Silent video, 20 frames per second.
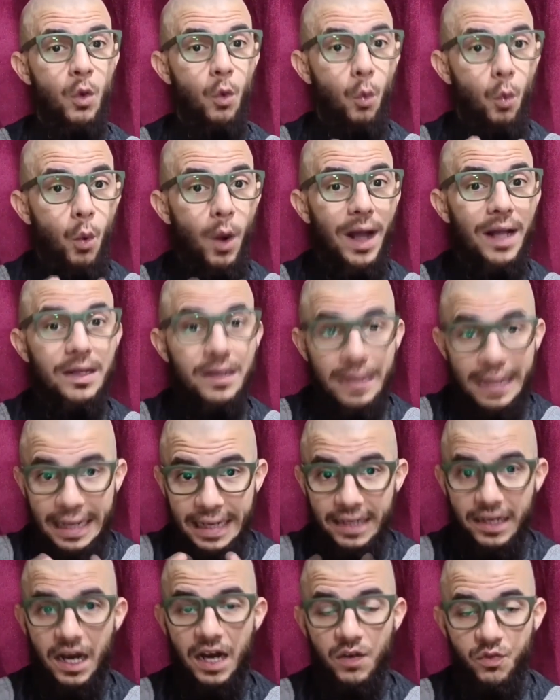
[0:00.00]
well
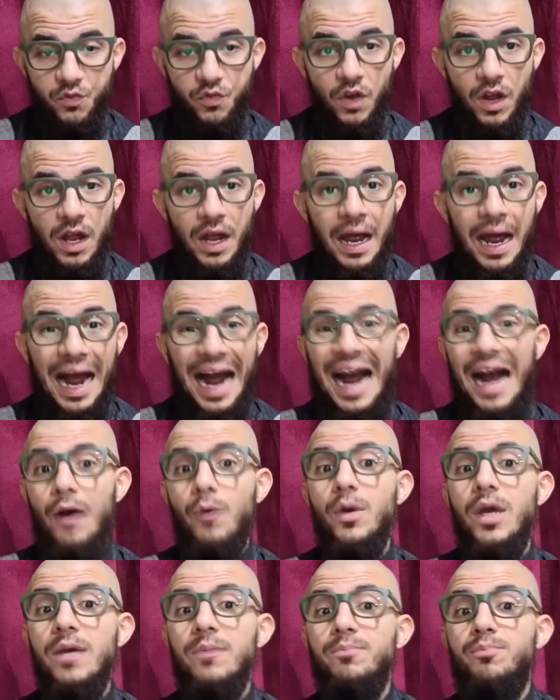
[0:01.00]
enough
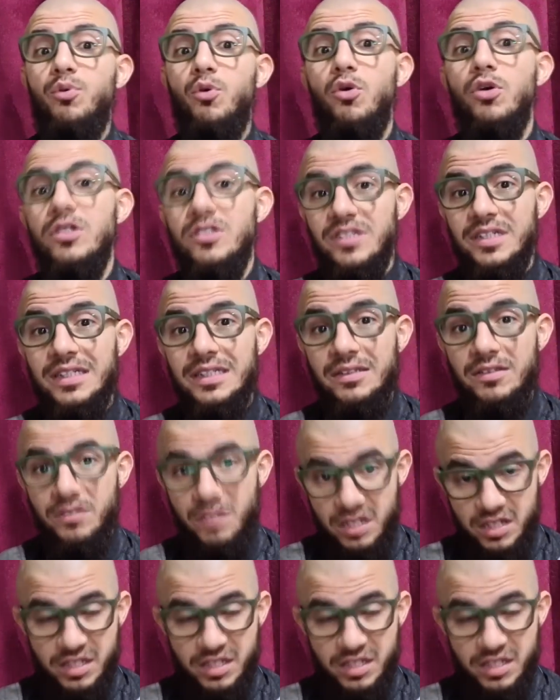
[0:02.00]
how important